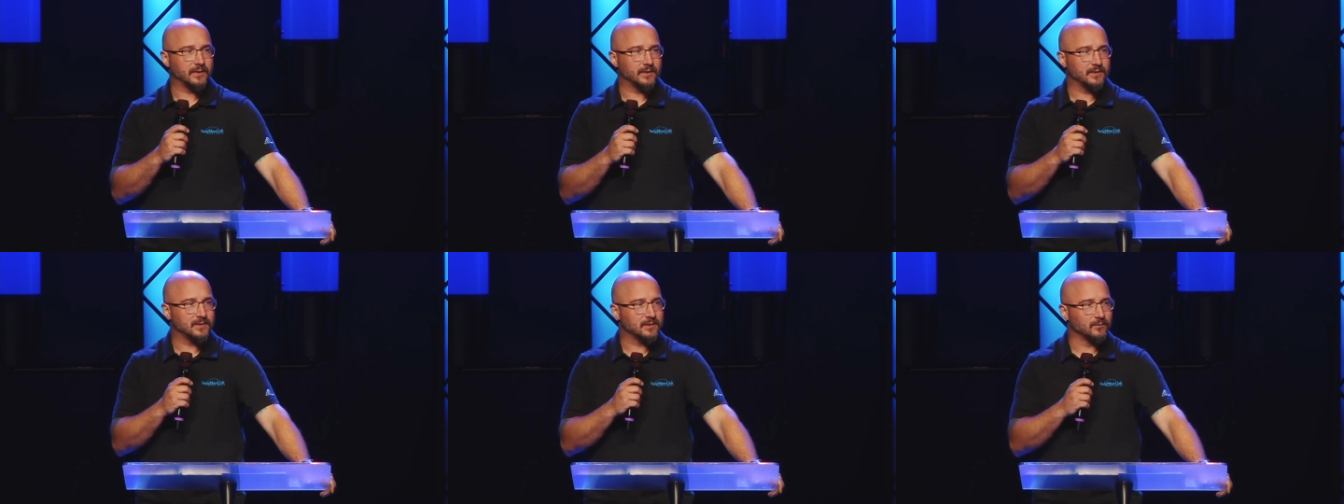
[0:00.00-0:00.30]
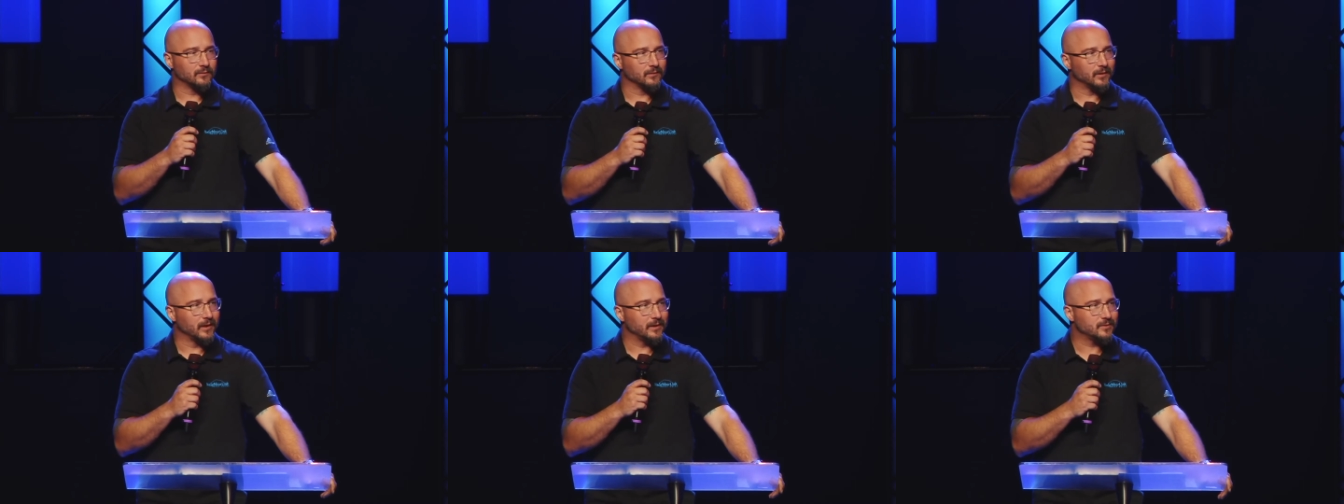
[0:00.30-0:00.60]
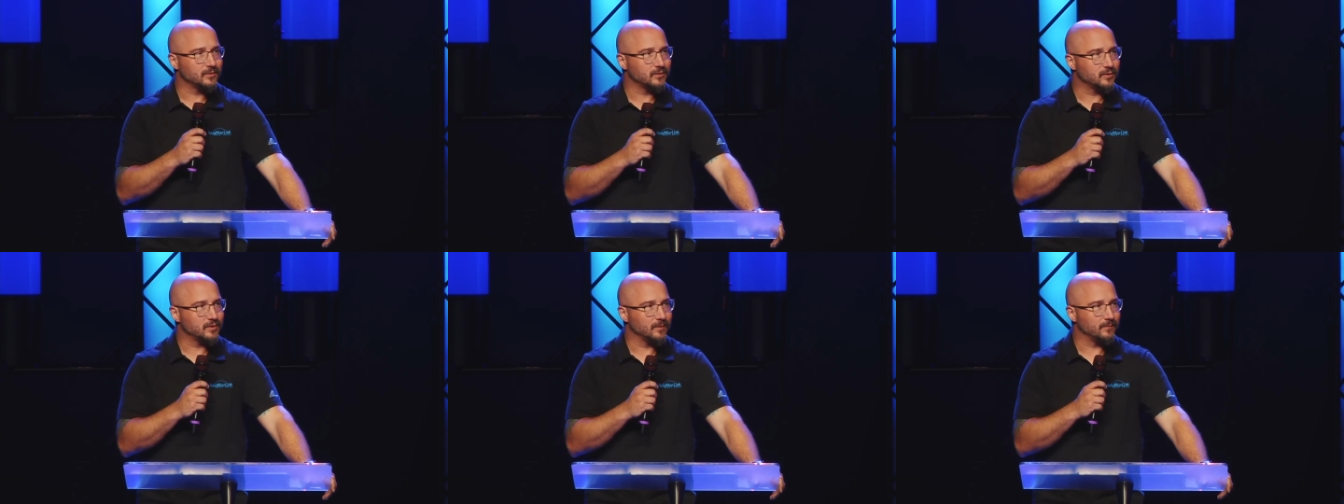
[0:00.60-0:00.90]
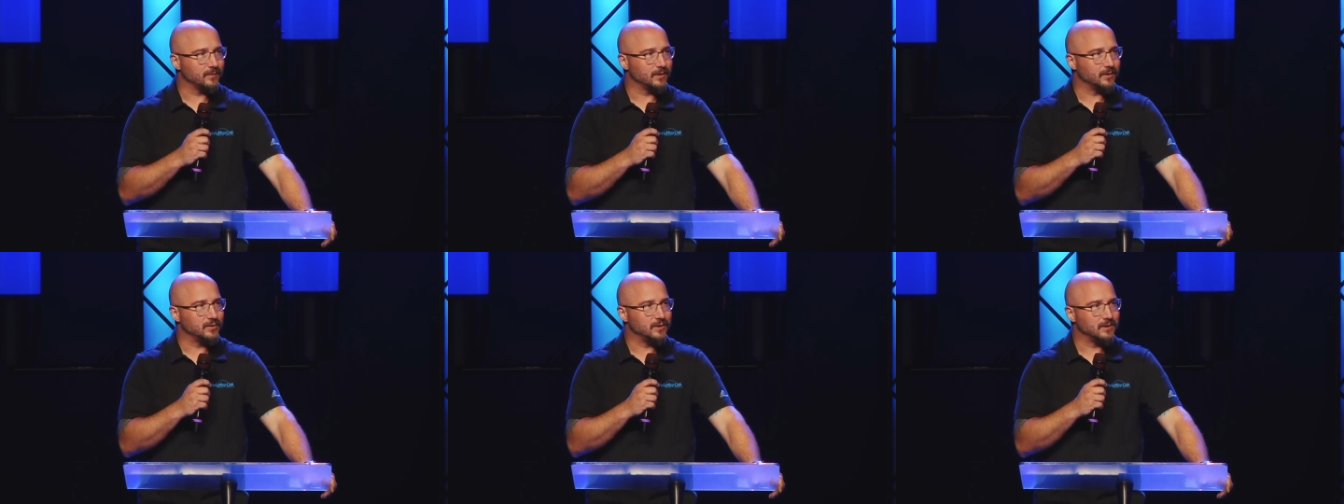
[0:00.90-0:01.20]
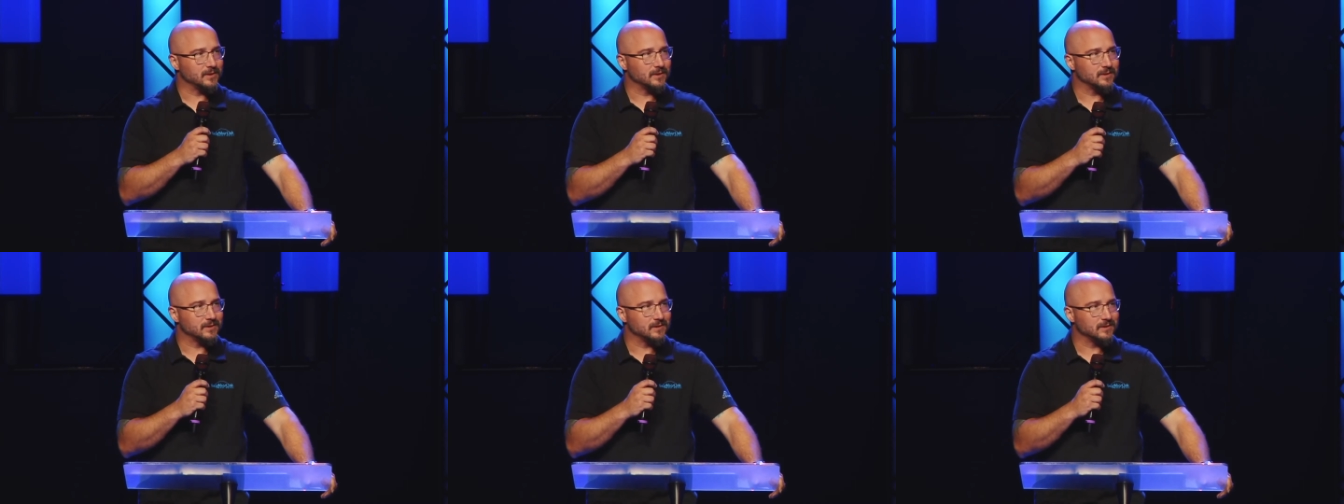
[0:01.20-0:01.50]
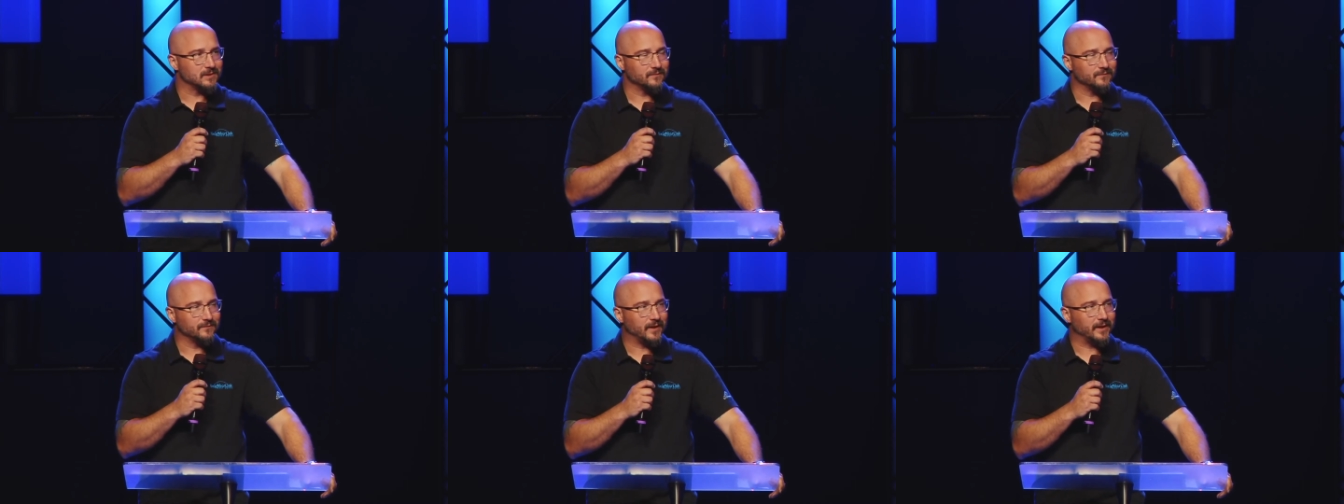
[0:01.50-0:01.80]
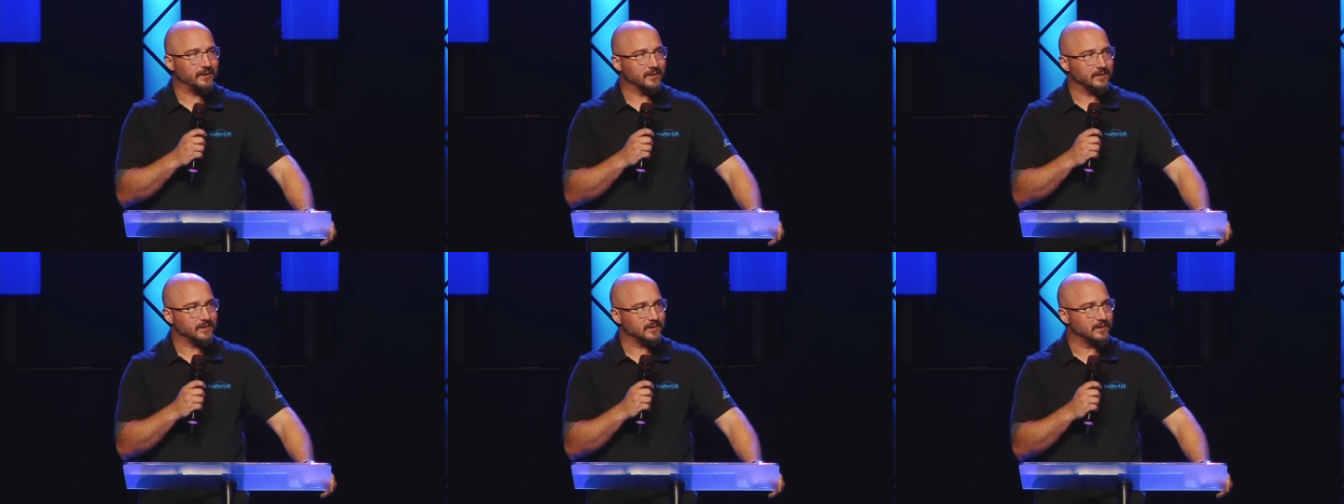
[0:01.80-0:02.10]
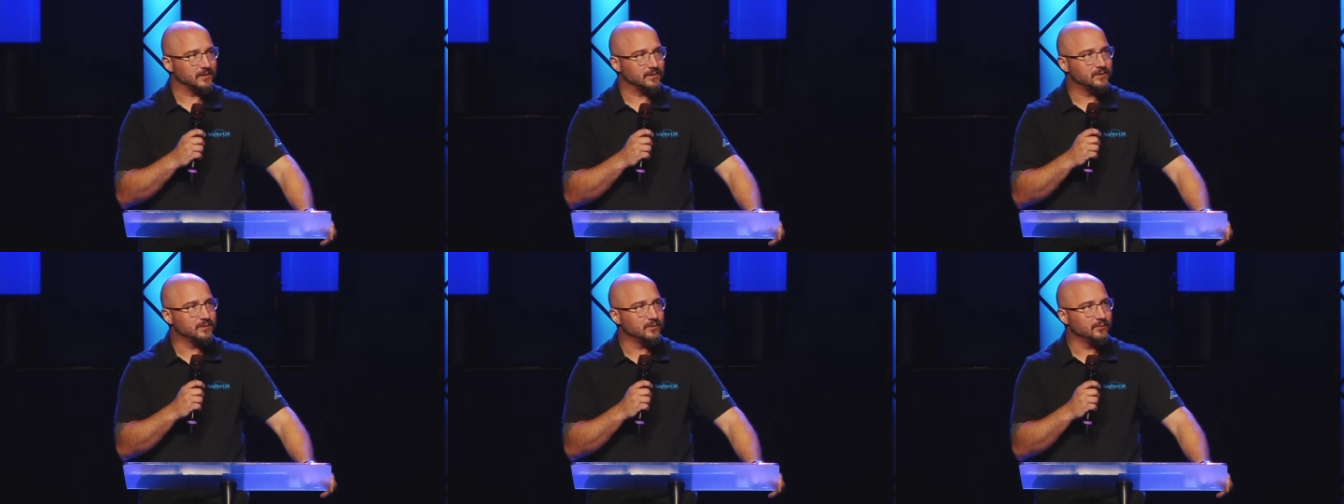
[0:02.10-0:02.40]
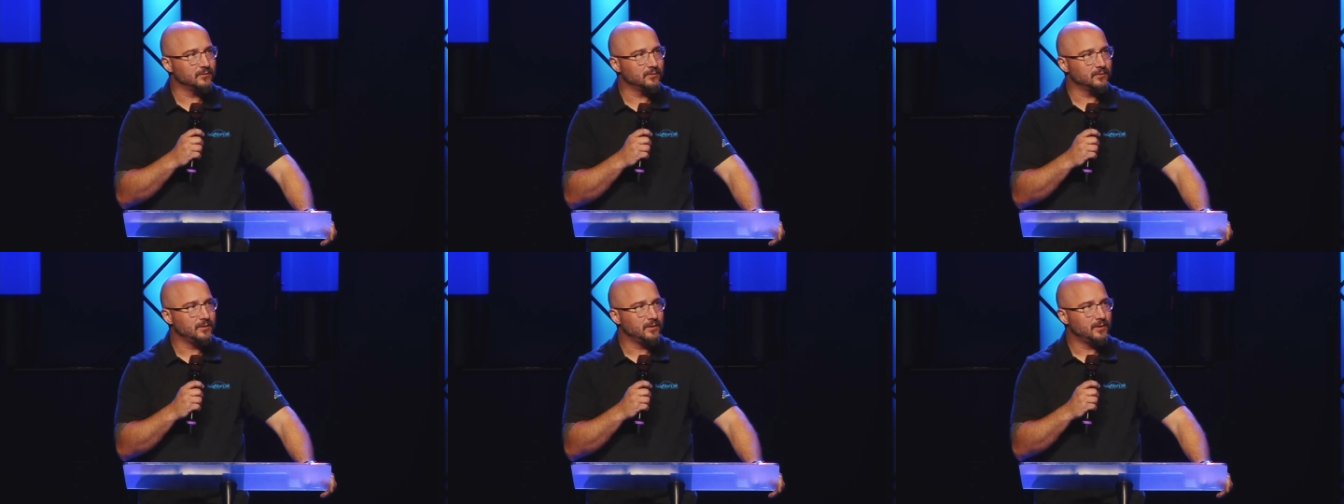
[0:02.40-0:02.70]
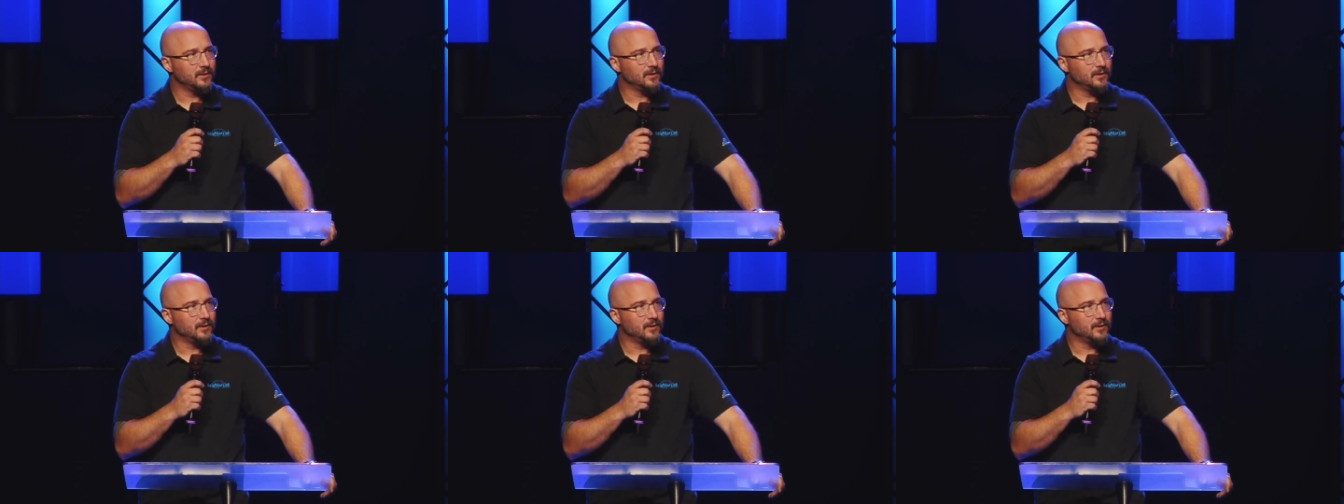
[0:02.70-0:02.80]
it's the relationship that Jesus is inviting us into.